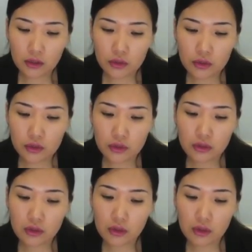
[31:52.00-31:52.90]
you should
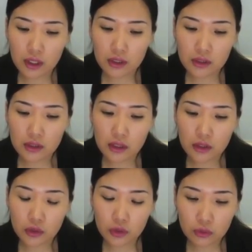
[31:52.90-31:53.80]
write in
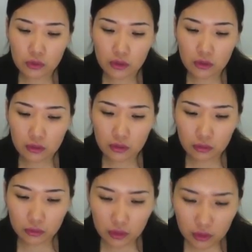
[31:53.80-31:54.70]
new
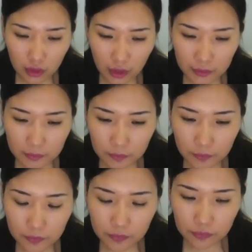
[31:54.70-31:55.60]
line
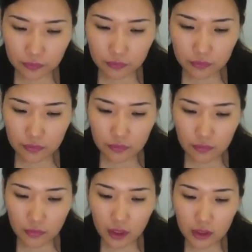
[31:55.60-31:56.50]

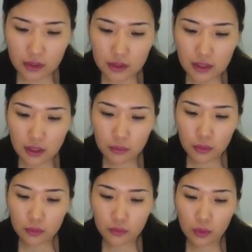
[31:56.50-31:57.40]
the
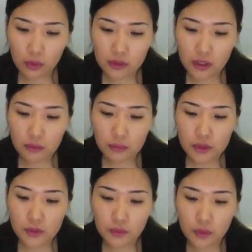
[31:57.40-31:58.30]
sum of all
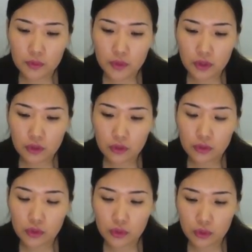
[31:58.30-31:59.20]
numbers from
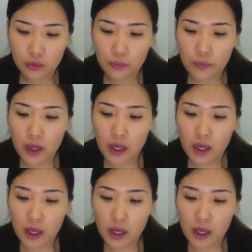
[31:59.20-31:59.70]
0 to